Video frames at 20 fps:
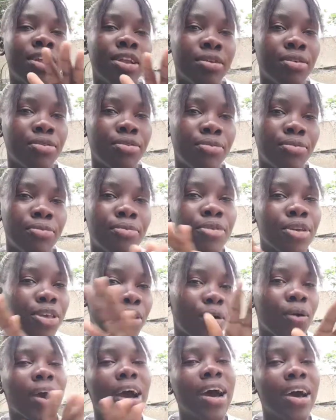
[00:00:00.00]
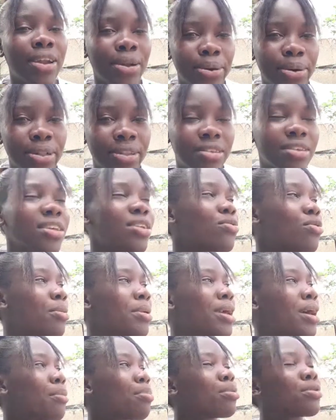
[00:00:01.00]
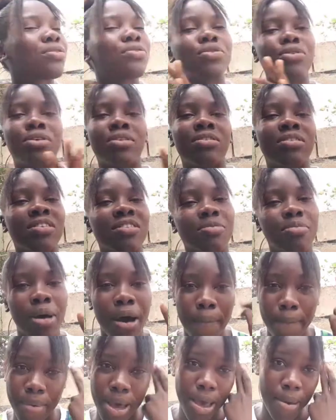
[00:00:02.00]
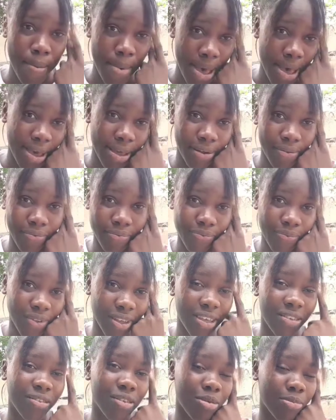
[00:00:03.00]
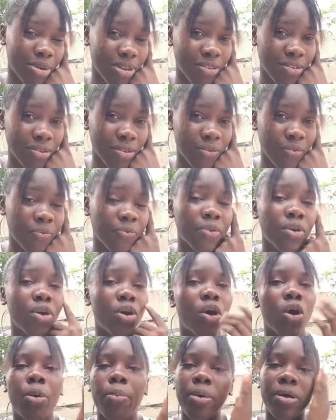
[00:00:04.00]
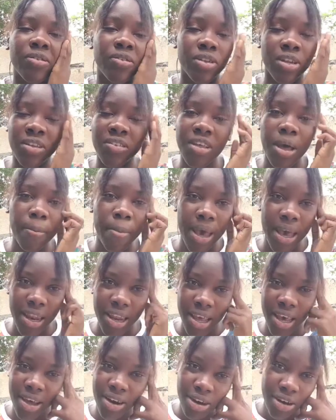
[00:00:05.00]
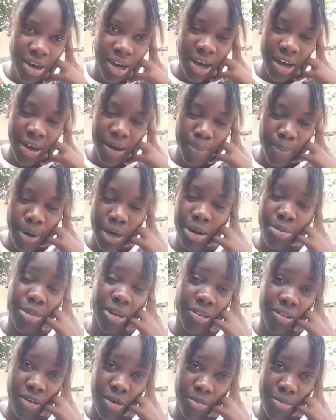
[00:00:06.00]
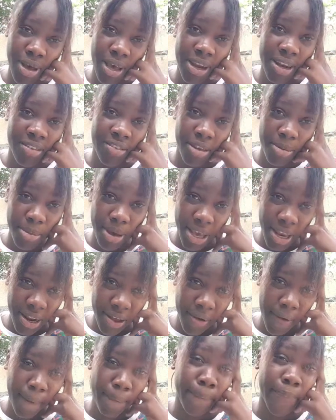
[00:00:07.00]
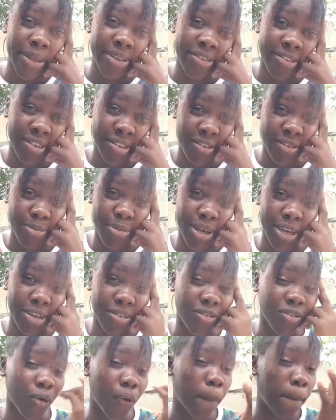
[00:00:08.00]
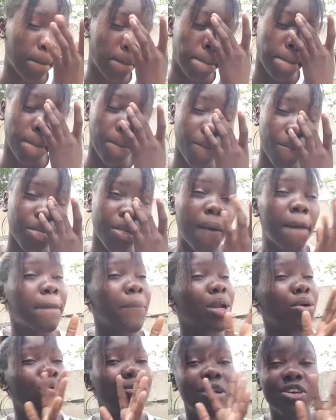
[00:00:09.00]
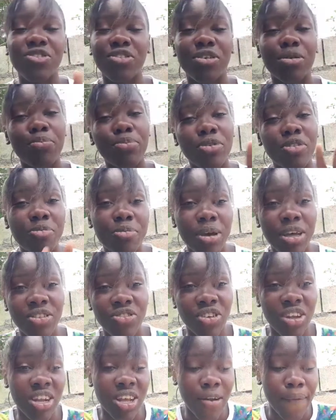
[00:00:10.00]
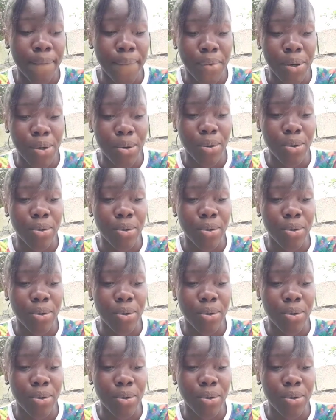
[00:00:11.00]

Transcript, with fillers: you know young adult you know when I put certain things from my mind you see a of course this is mine I know um I know mix up mine this is mine have business mine so I'm not really sure to post on channel but